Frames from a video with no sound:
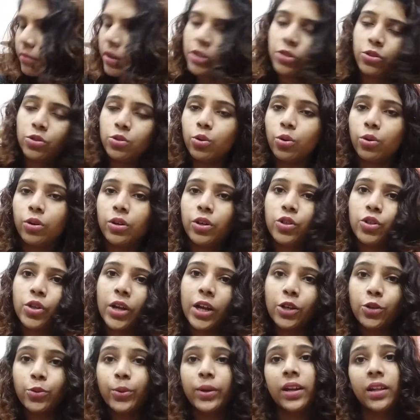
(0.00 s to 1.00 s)
my storage,
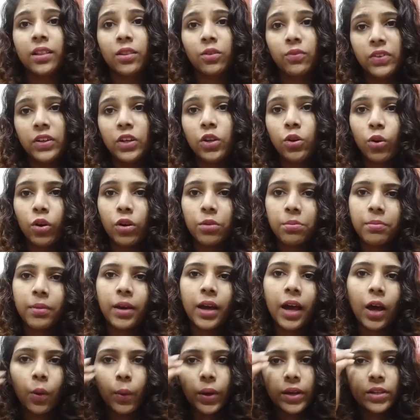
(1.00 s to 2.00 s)
I'll do another video on
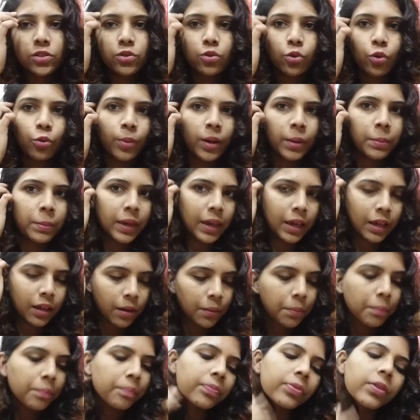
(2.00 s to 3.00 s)
how I store my
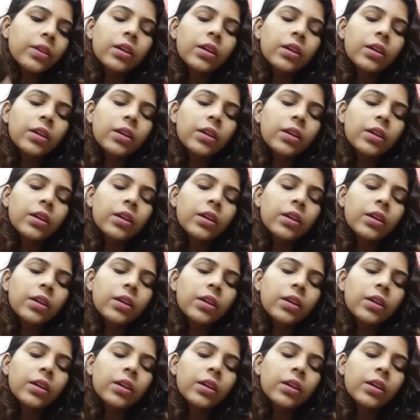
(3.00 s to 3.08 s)
makeup.